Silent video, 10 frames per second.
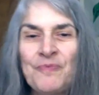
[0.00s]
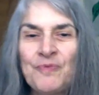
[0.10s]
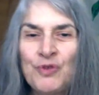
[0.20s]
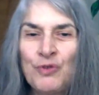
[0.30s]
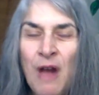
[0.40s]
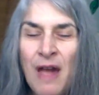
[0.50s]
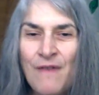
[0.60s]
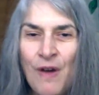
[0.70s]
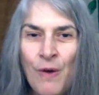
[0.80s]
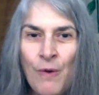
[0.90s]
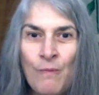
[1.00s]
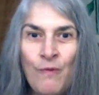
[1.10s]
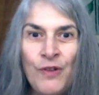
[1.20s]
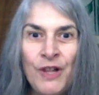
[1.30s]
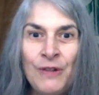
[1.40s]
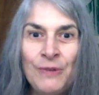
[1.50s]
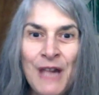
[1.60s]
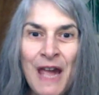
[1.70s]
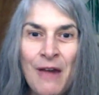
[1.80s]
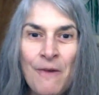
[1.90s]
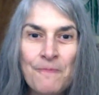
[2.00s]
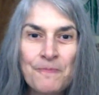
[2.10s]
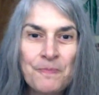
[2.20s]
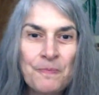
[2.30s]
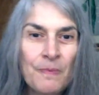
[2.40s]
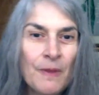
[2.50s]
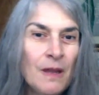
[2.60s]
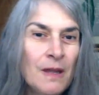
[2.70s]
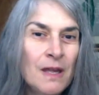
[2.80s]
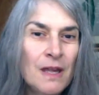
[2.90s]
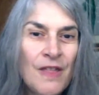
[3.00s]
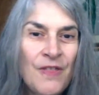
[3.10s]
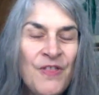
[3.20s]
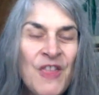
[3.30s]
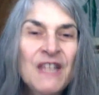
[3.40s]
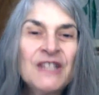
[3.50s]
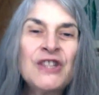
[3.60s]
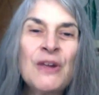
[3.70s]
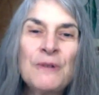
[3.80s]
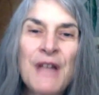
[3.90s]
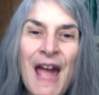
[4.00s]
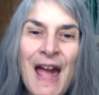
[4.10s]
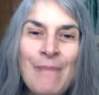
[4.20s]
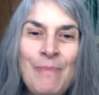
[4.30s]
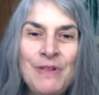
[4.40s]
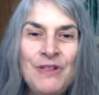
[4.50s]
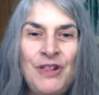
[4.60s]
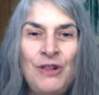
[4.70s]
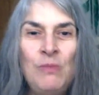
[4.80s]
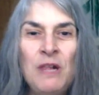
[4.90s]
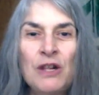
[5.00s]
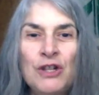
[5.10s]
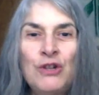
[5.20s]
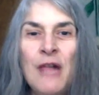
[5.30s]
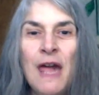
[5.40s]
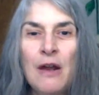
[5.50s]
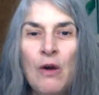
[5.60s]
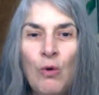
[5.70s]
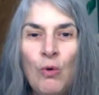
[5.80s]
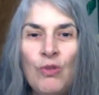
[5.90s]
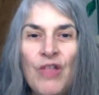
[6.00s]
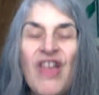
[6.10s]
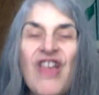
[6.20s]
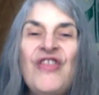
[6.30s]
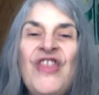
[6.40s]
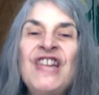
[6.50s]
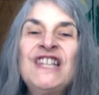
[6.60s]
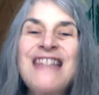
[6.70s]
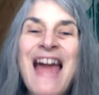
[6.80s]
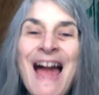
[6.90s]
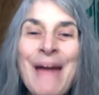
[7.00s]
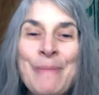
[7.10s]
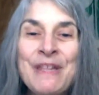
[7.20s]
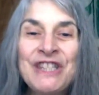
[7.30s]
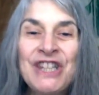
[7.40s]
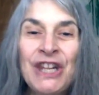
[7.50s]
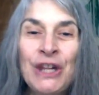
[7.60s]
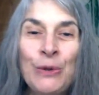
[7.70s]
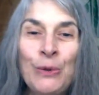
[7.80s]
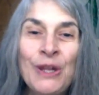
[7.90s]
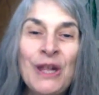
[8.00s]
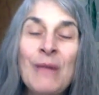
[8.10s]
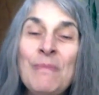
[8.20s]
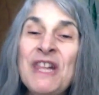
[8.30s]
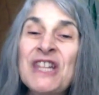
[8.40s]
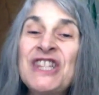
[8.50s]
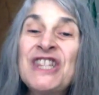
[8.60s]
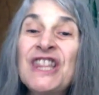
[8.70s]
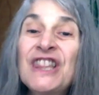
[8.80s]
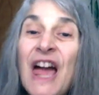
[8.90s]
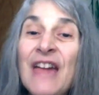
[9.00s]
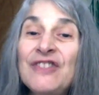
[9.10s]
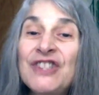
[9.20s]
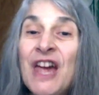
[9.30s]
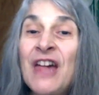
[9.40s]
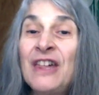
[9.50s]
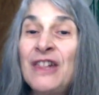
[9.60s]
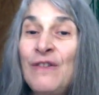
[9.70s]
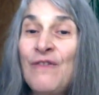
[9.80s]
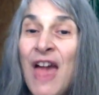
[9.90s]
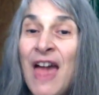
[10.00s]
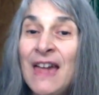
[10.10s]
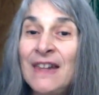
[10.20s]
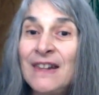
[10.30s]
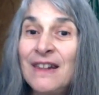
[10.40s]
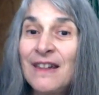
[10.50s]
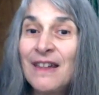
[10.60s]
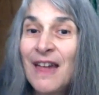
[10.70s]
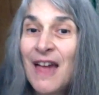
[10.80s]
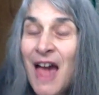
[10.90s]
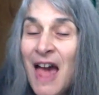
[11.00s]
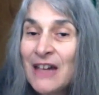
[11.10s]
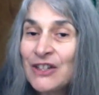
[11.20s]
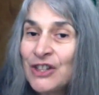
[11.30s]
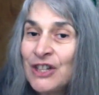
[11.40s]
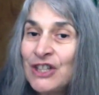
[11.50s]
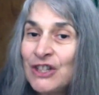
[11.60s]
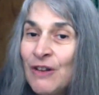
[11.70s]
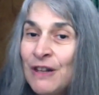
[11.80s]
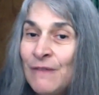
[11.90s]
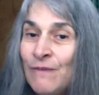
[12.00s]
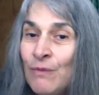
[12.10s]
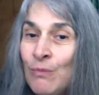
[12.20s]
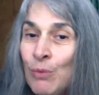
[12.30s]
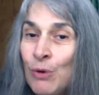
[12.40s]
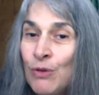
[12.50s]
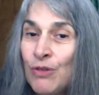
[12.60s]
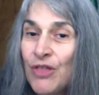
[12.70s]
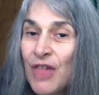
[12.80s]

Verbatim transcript: drive home for you now: things don't happen to you because you get old. Things happen to you because of the lifestyle you've had, actually starting from birth.